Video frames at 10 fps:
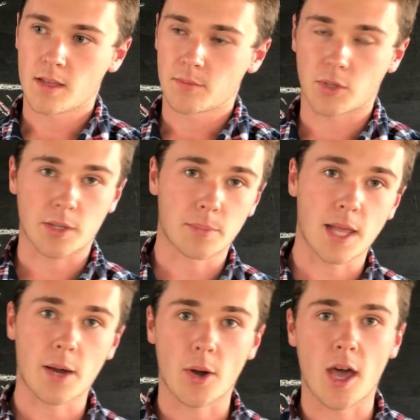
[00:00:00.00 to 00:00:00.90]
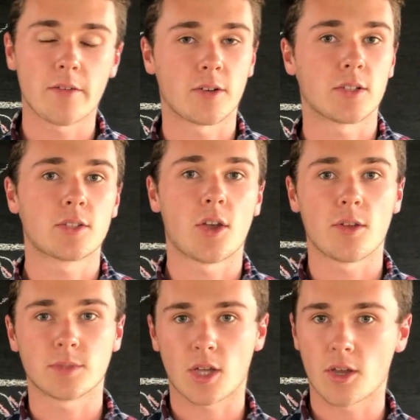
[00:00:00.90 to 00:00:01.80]
bring your plow over and it
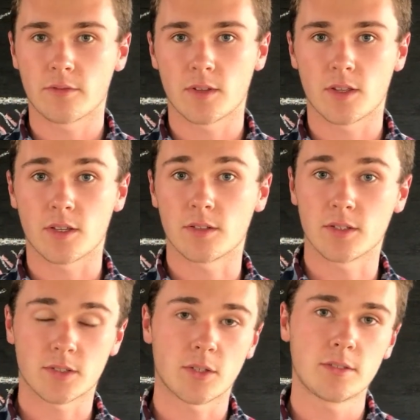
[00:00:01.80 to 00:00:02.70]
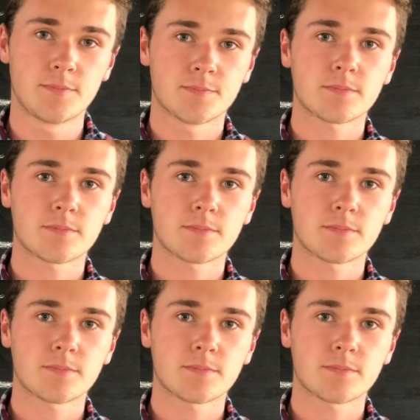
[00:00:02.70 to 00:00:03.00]
turns over the soil,